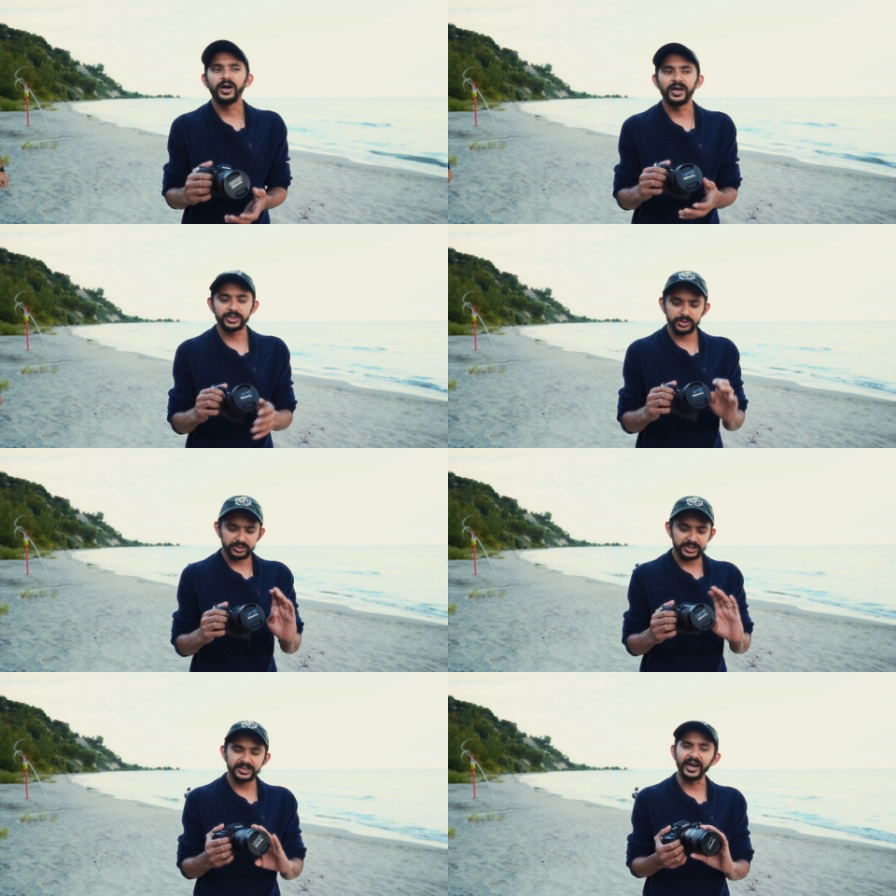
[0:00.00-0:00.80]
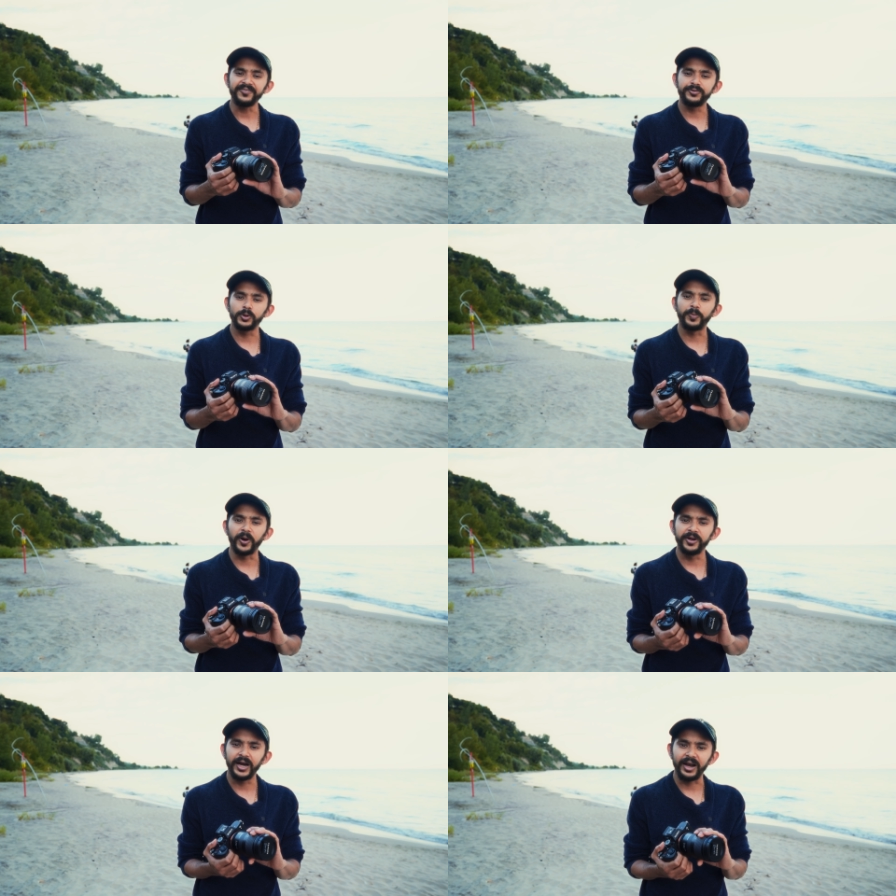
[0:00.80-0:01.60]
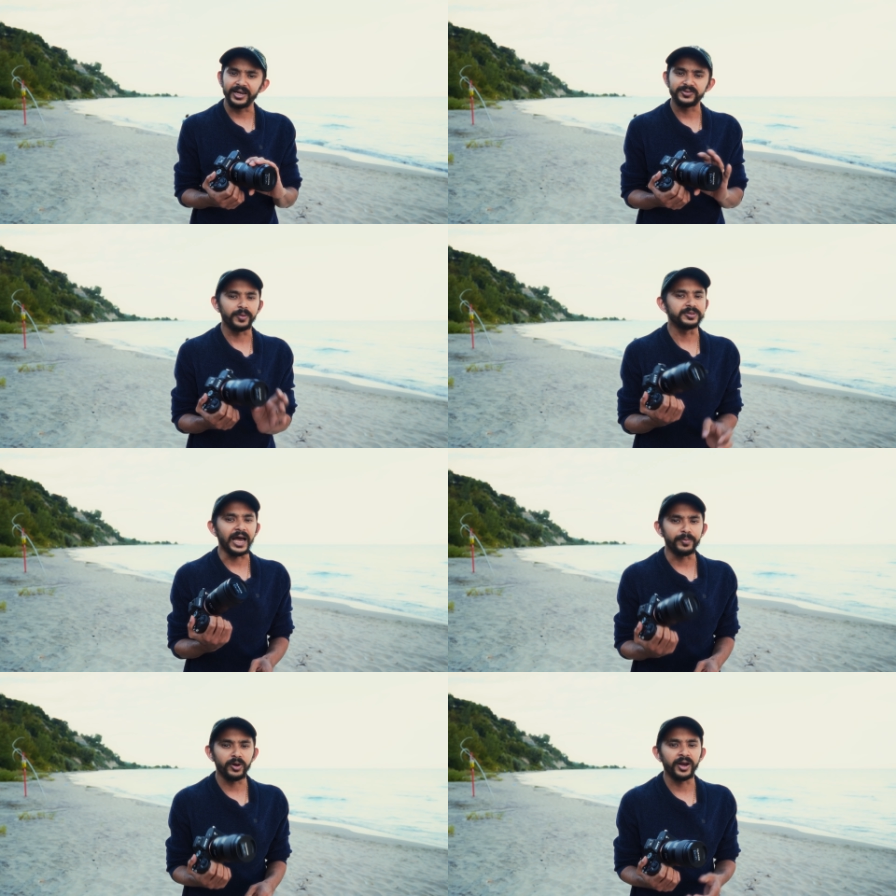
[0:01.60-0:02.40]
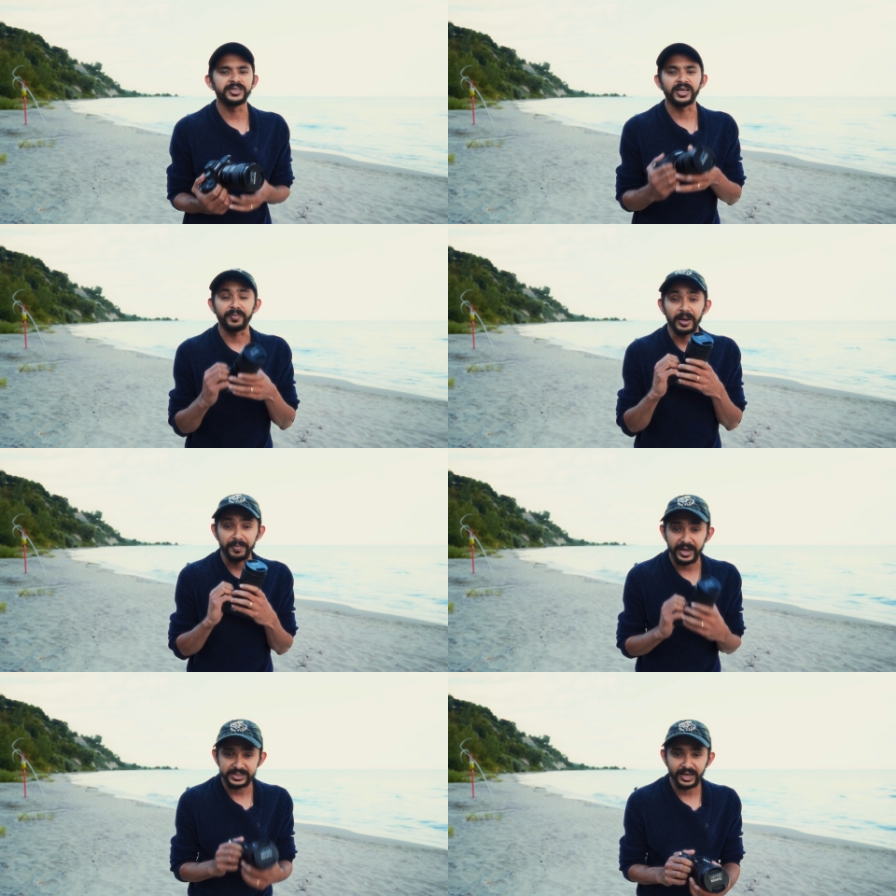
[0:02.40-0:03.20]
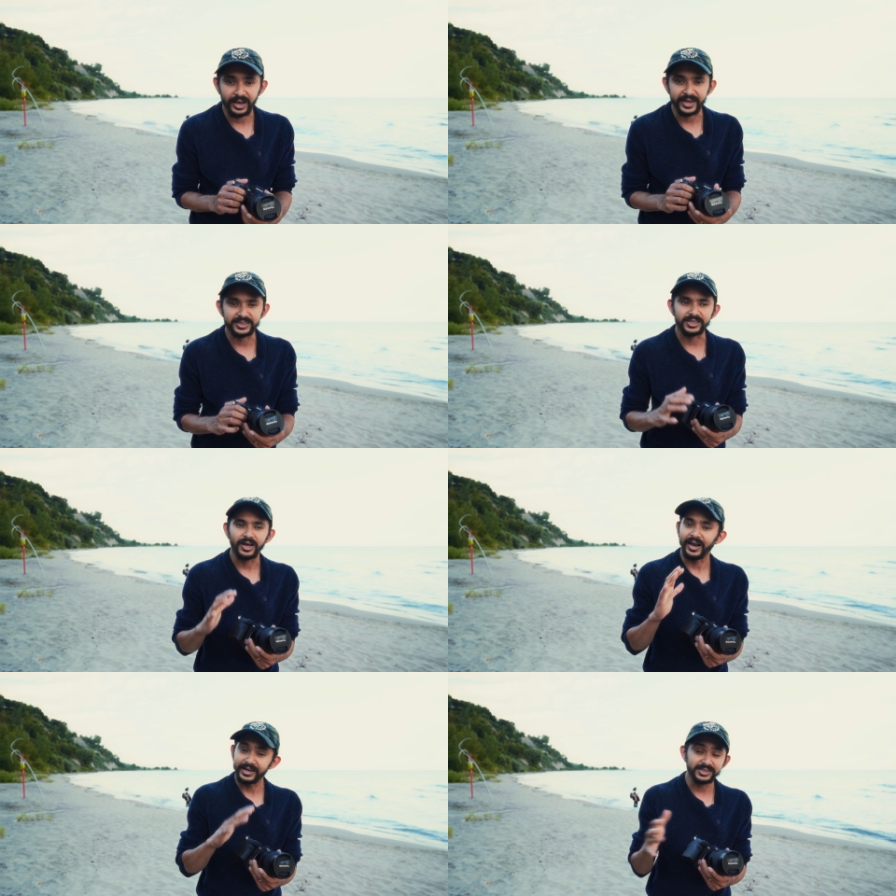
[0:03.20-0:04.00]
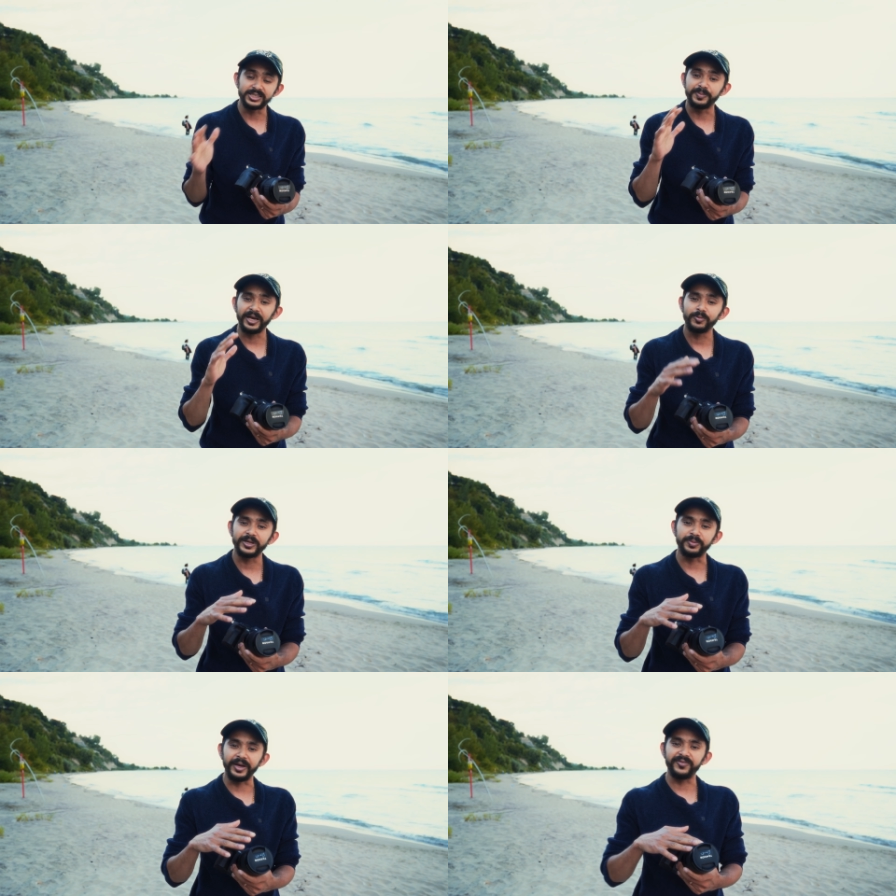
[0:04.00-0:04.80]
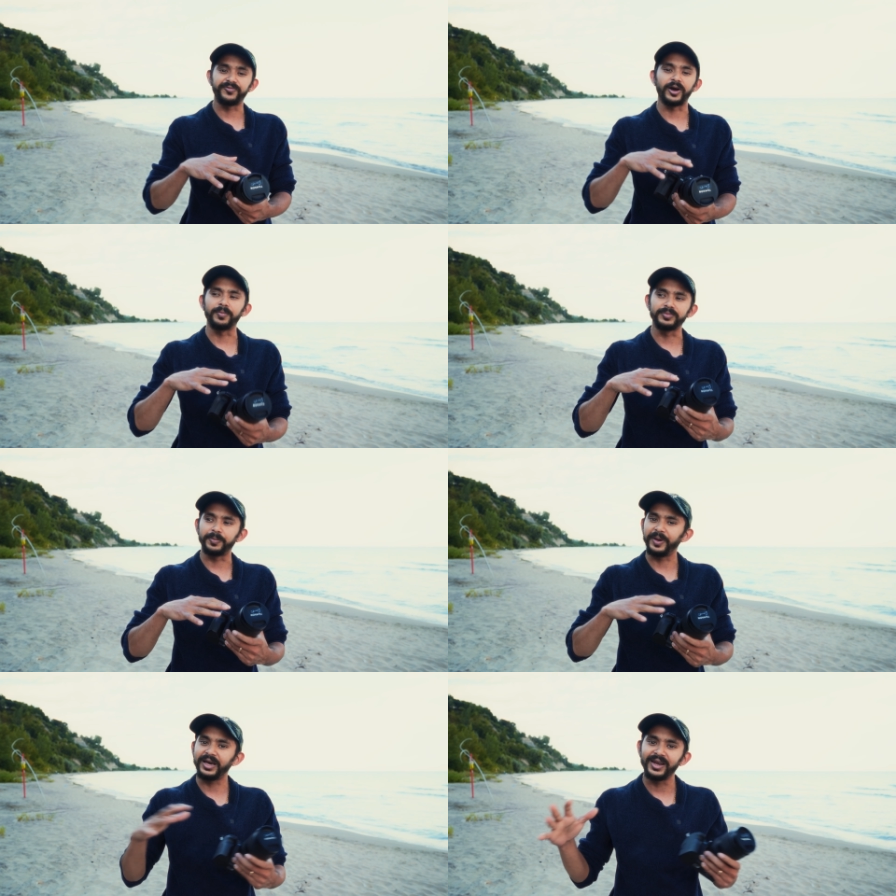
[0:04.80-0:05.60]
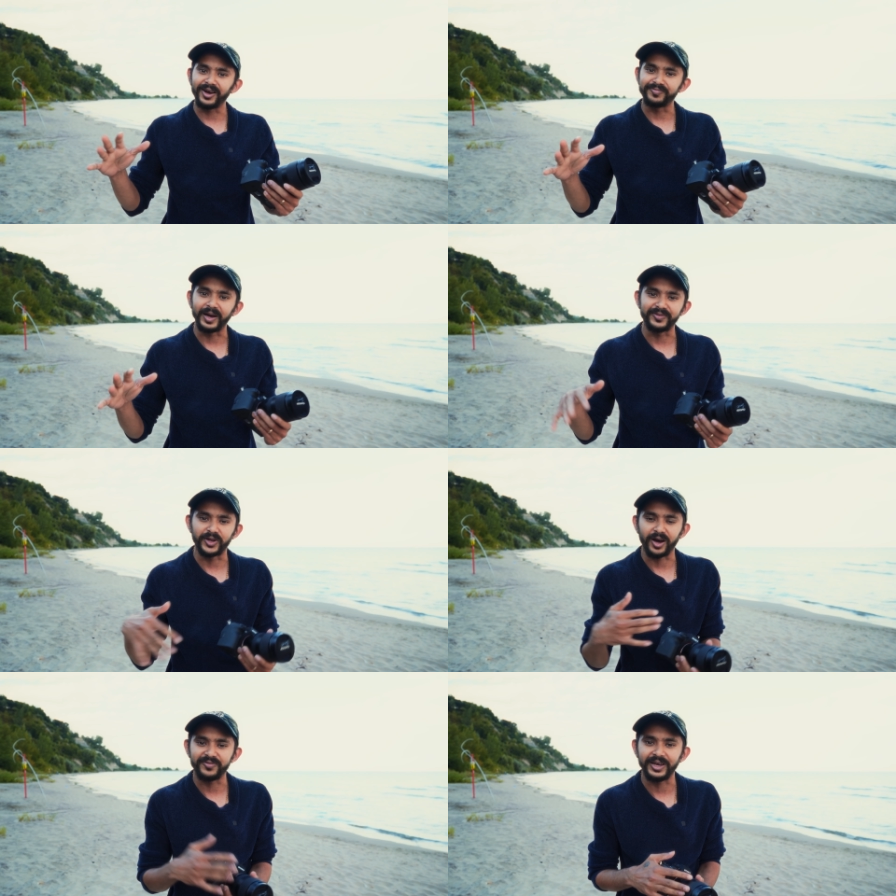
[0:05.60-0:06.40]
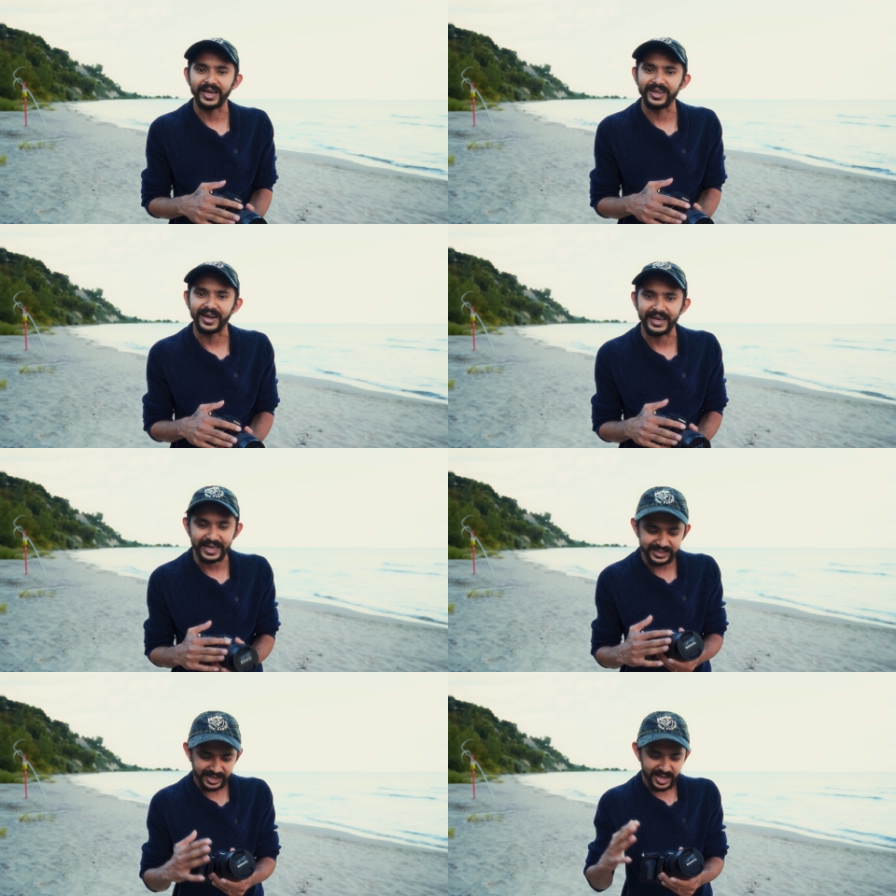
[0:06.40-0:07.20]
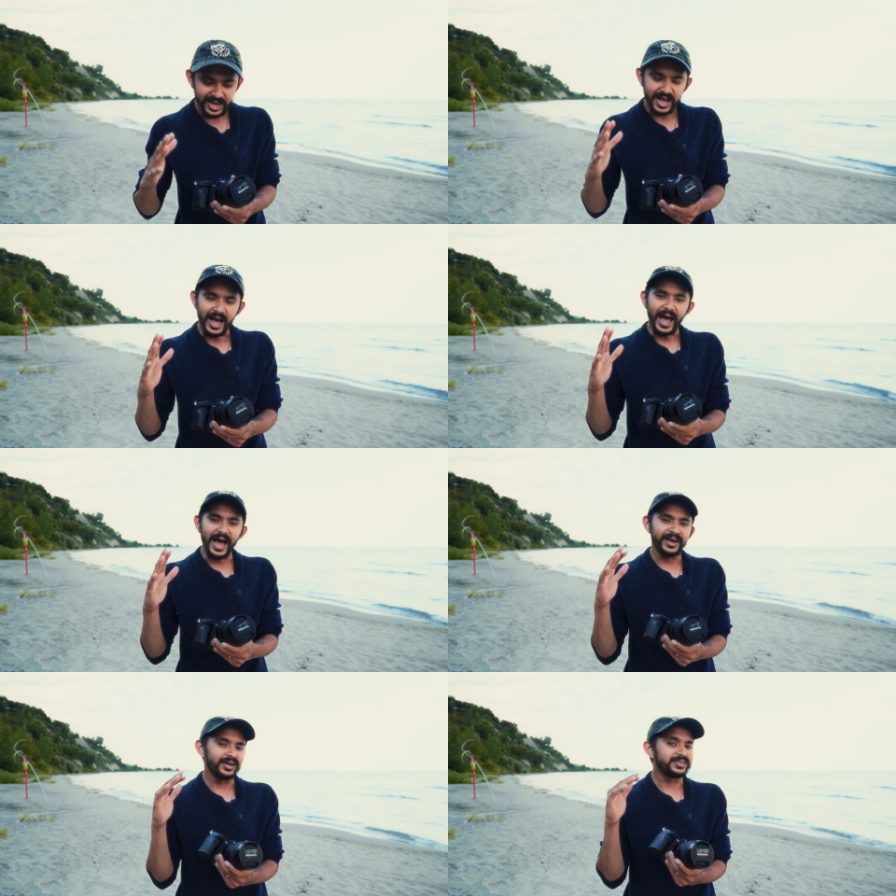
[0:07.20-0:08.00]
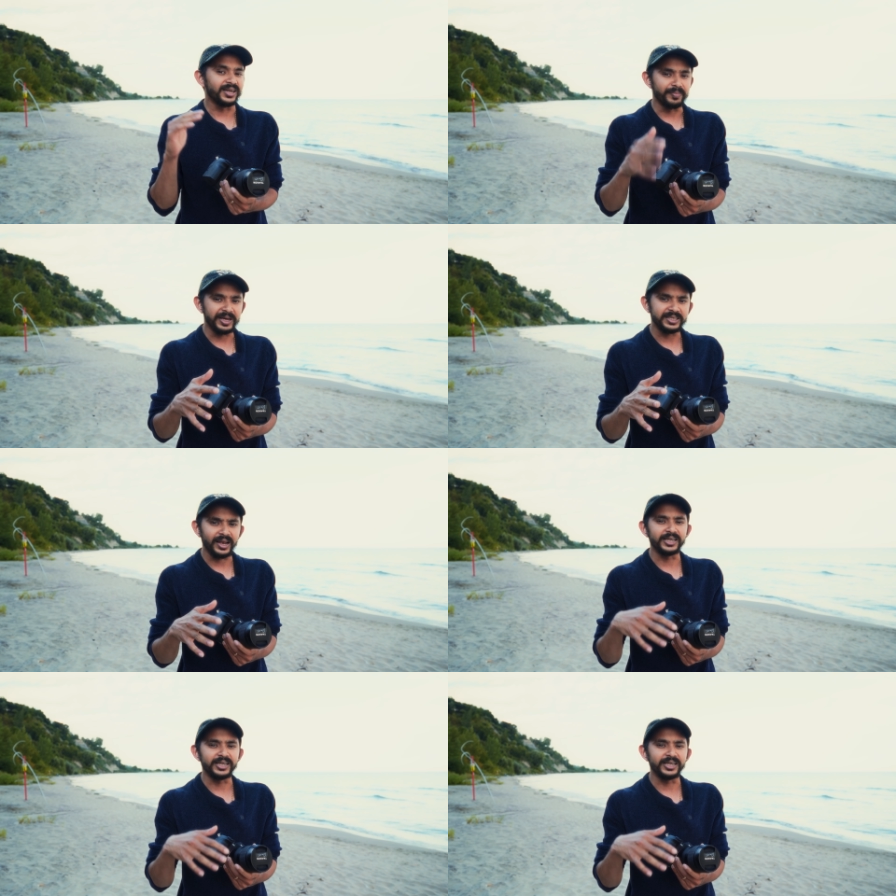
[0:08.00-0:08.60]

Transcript: Uh, so this is an f two point eight lens from Tamron, and it's an amazing lens. It, lens. It's been with me from the beginning of my photography career, I guess, and it's an amazing